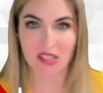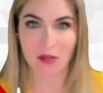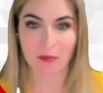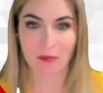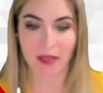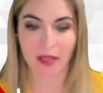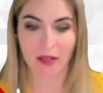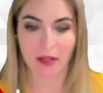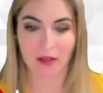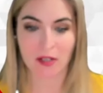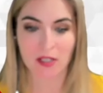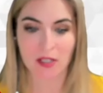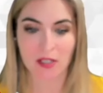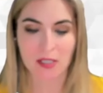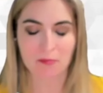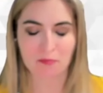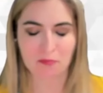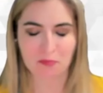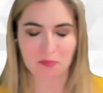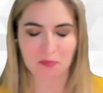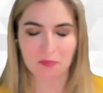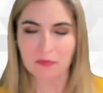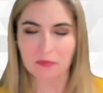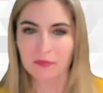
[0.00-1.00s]
out bankers.
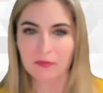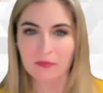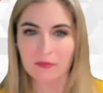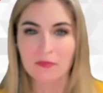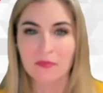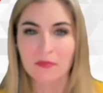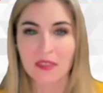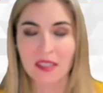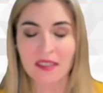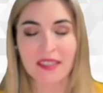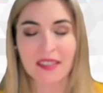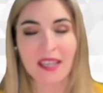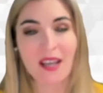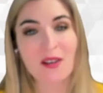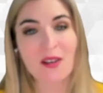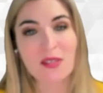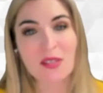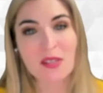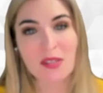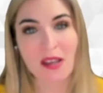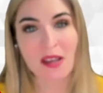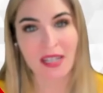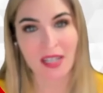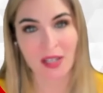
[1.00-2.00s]
They also
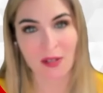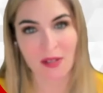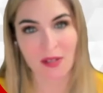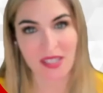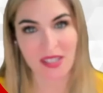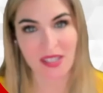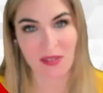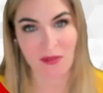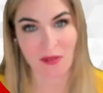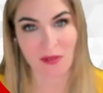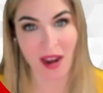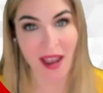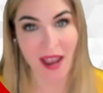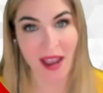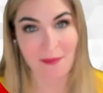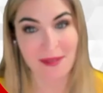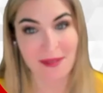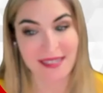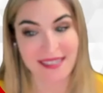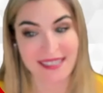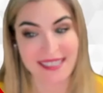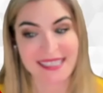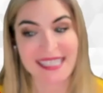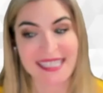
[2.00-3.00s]
saw an increase in their
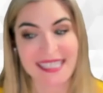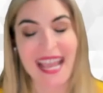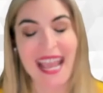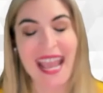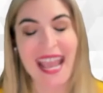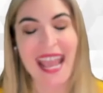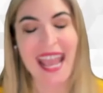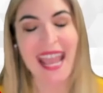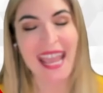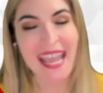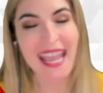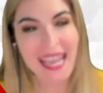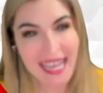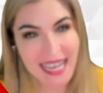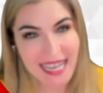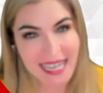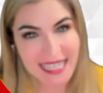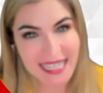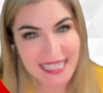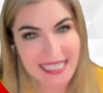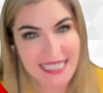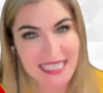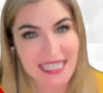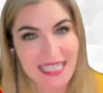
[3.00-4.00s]
happiness,
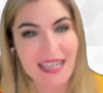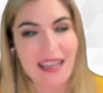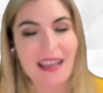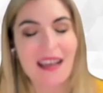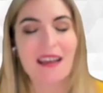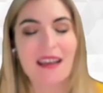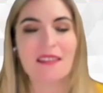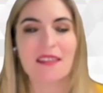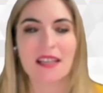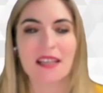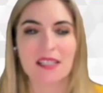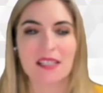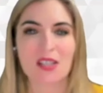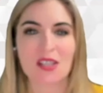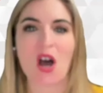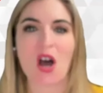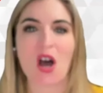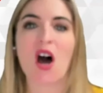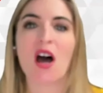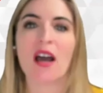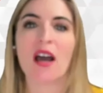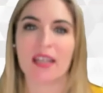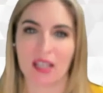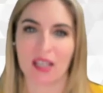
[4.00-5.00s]
and they
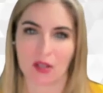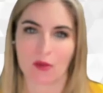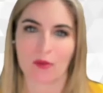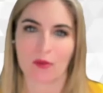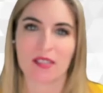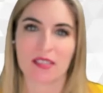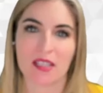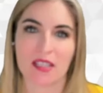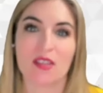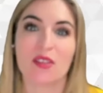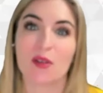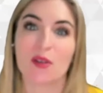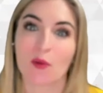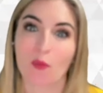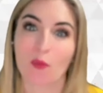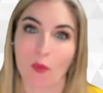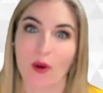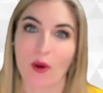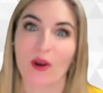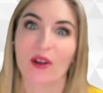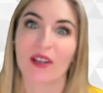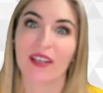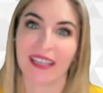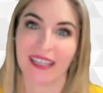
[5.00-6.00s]
saw an increase in their
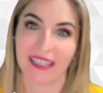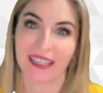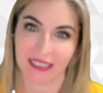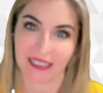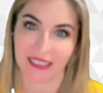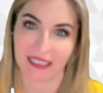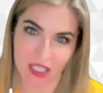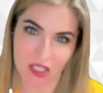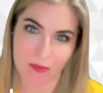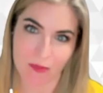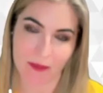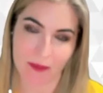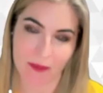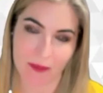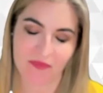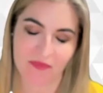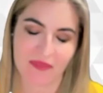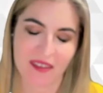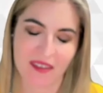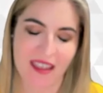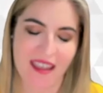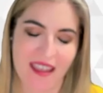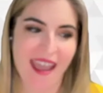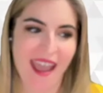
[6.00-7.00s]
work engagement.
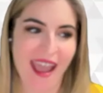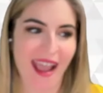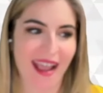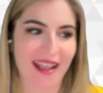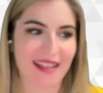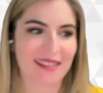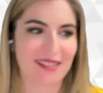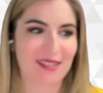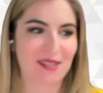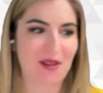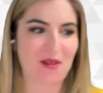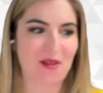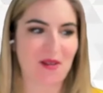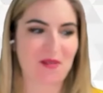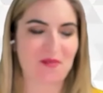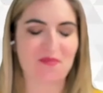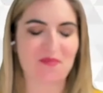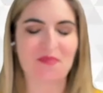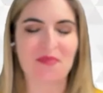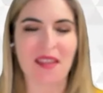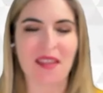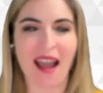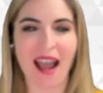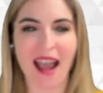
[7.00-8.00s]
And so
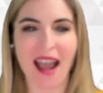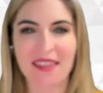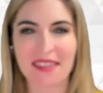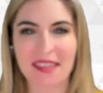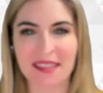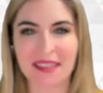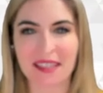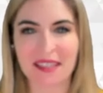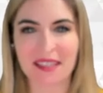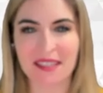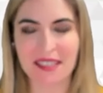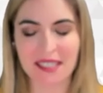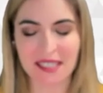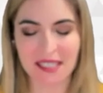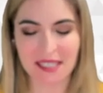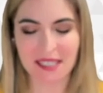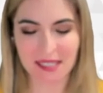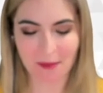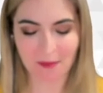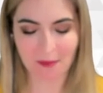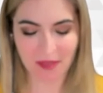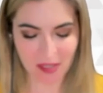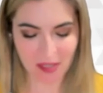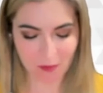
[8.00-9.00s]
I think that this is
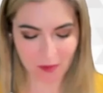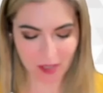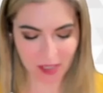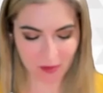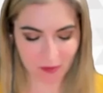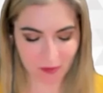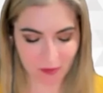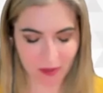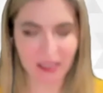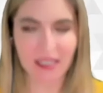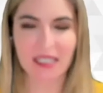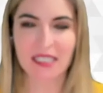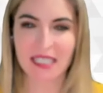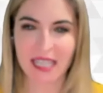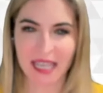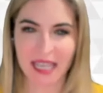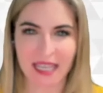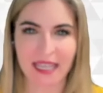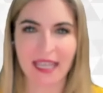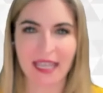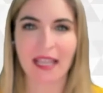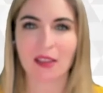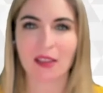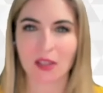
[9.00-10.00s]
something that we can really
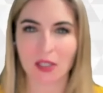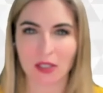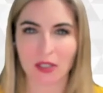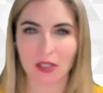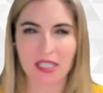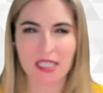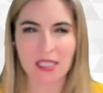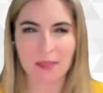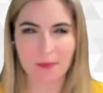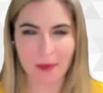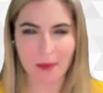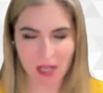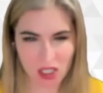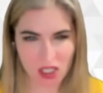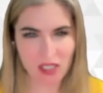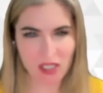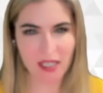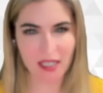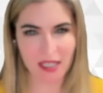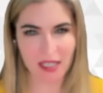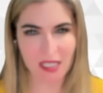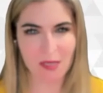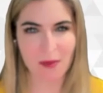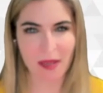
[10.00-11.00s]
take and learn,
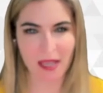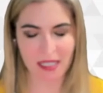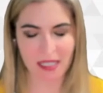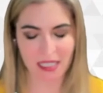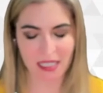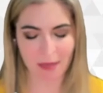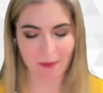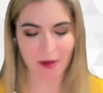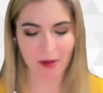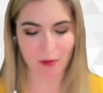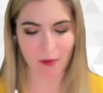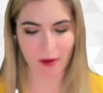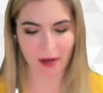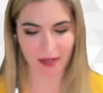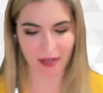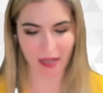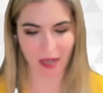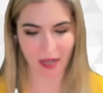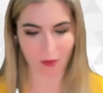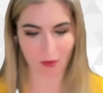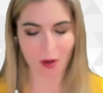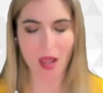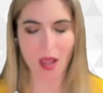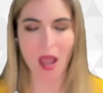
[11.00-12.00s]
especially in this pandemic right
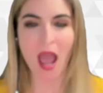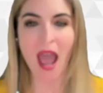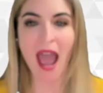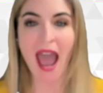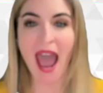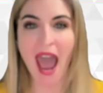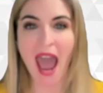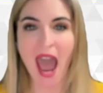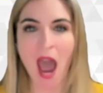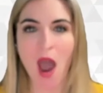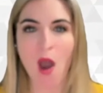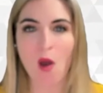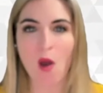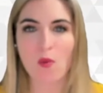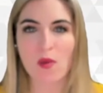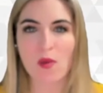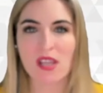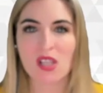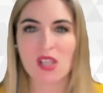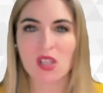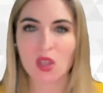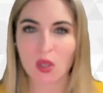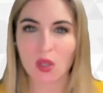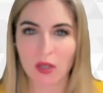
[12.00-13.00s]
now. How
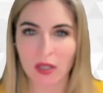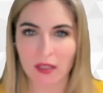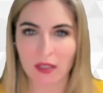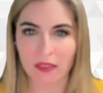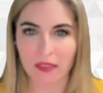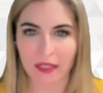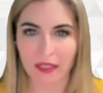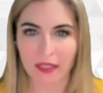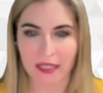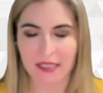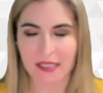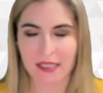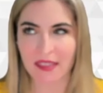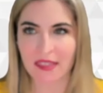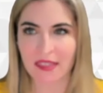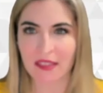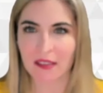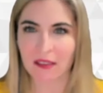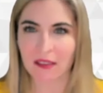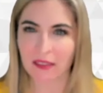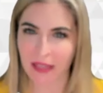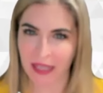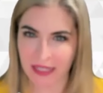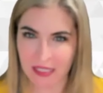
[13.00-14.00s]
we look at things and the
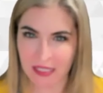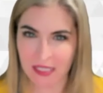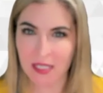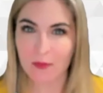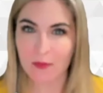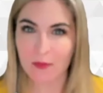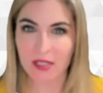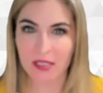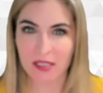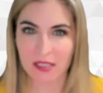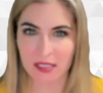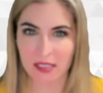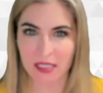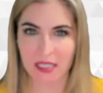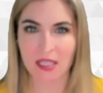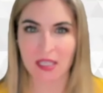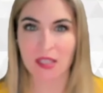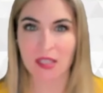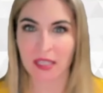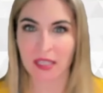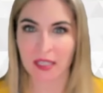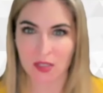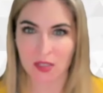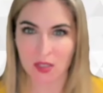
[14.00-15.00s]
lens that we see
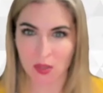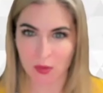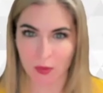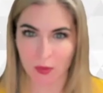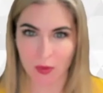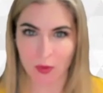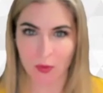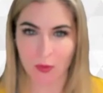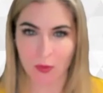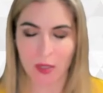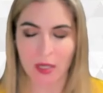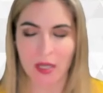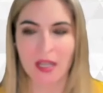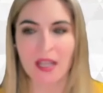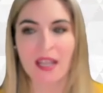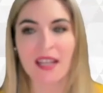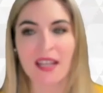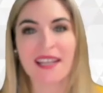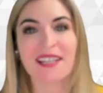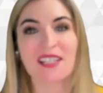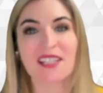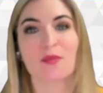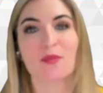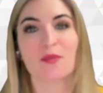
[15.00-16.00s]
things through
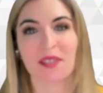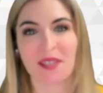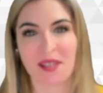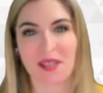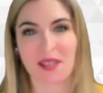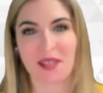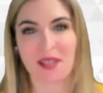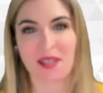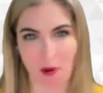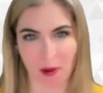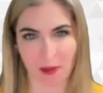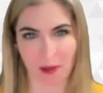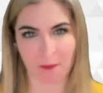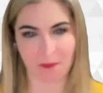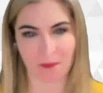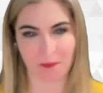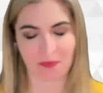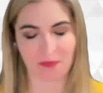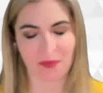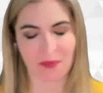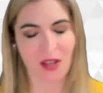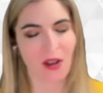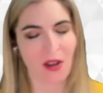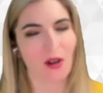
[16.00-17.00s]
is really important.
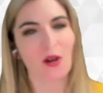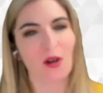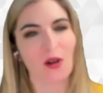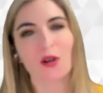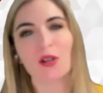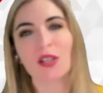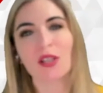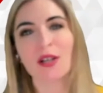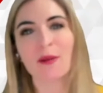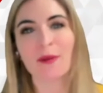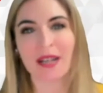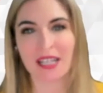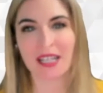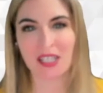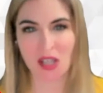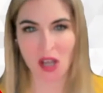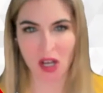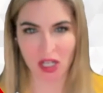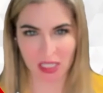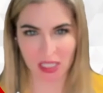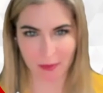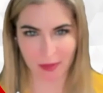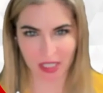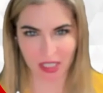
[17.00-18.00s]
Earlier, when I
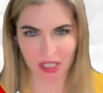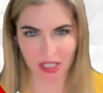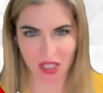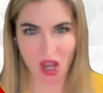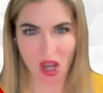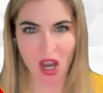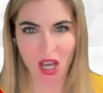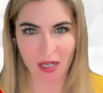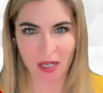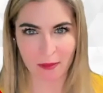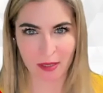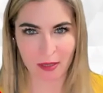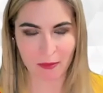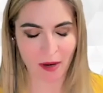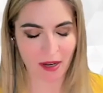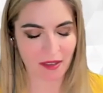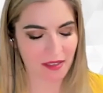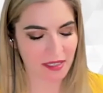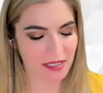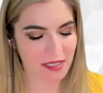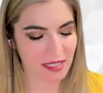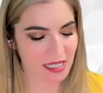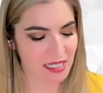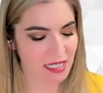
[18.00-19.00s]
talked about autonomy, right,
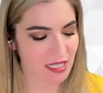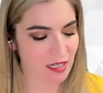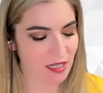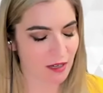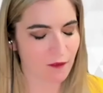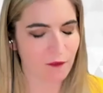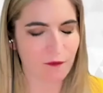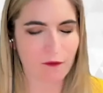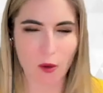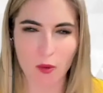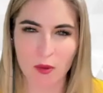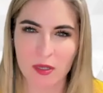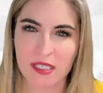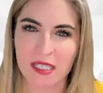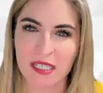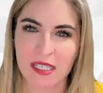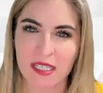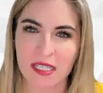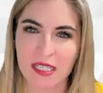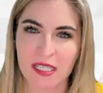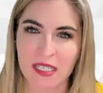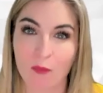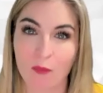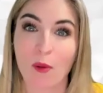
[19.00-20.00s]
this idea of
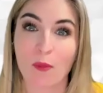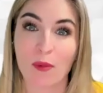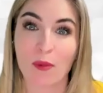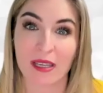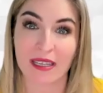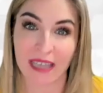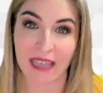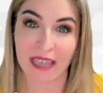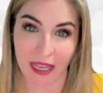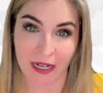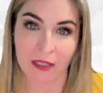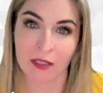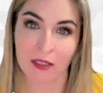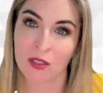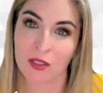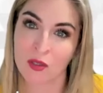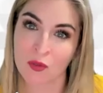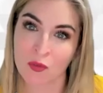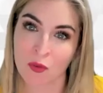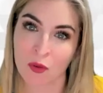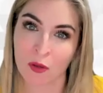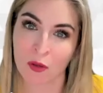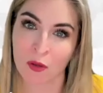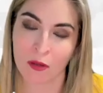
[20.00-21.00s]
focusing on what we can
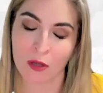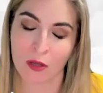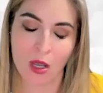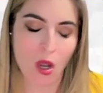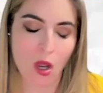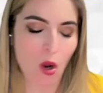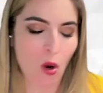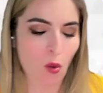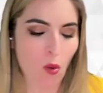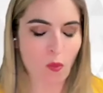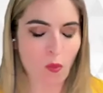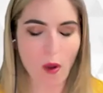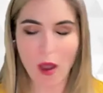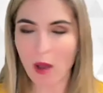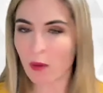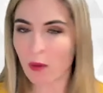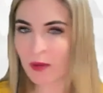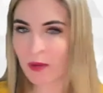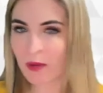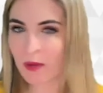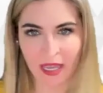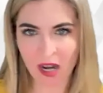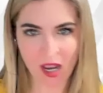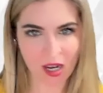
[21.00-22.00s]
control. Well, we
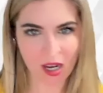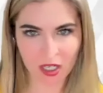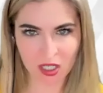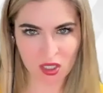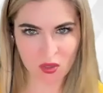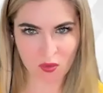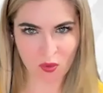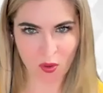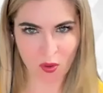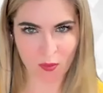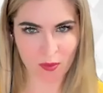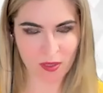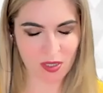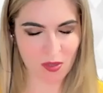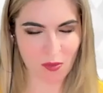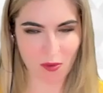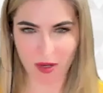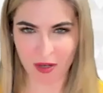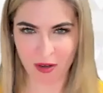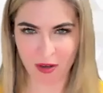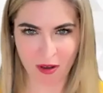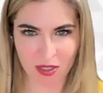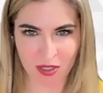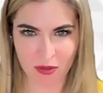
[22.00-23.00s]
cannot control what's
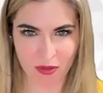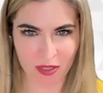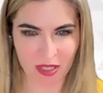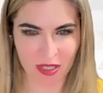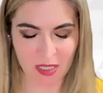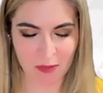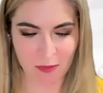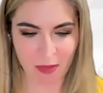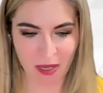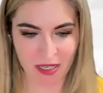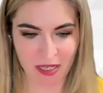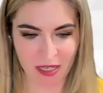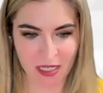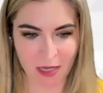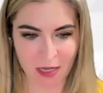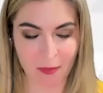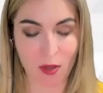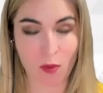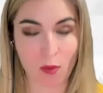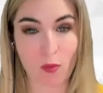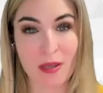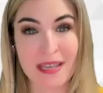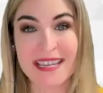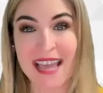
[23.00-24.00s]
going on during this
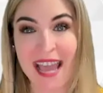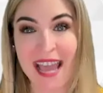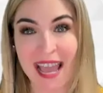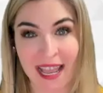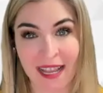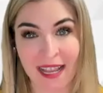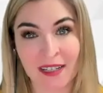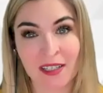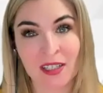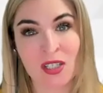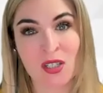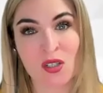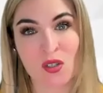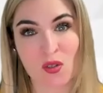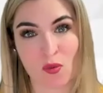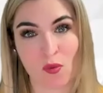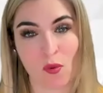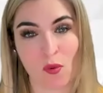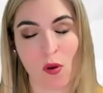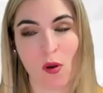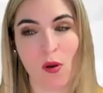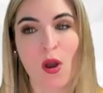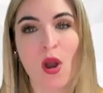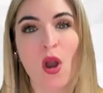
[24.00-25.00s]
pandemic. We can
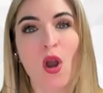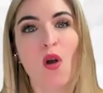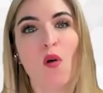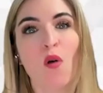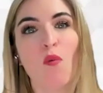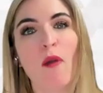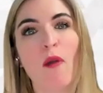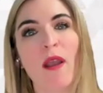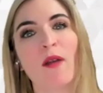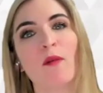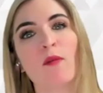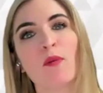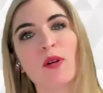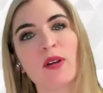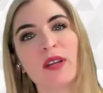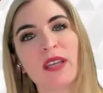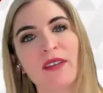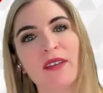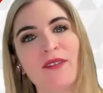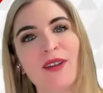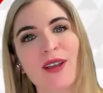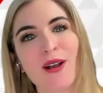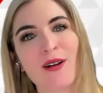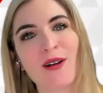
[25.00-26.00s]
control where we're
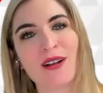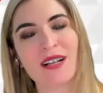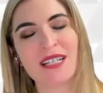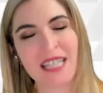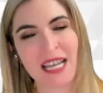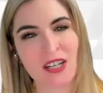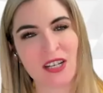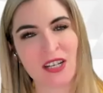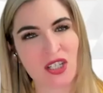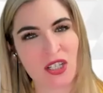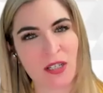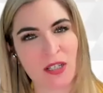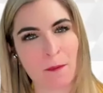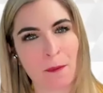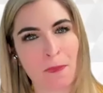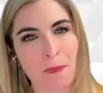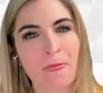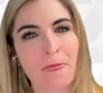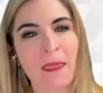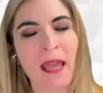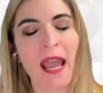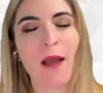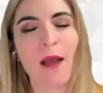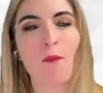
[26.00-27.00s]
giving our attention
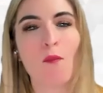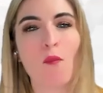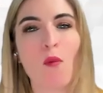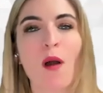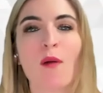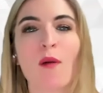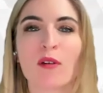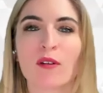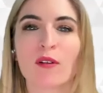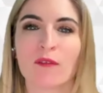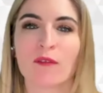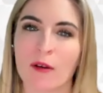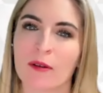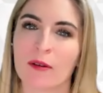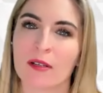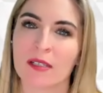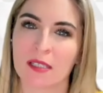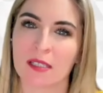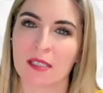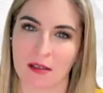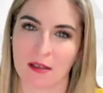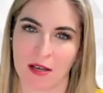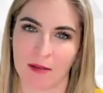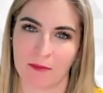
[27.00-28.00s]
and what we're
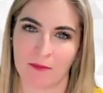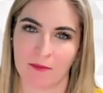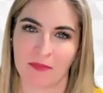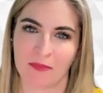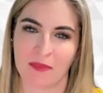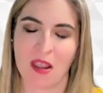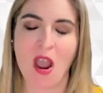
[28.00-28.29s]
focusing on.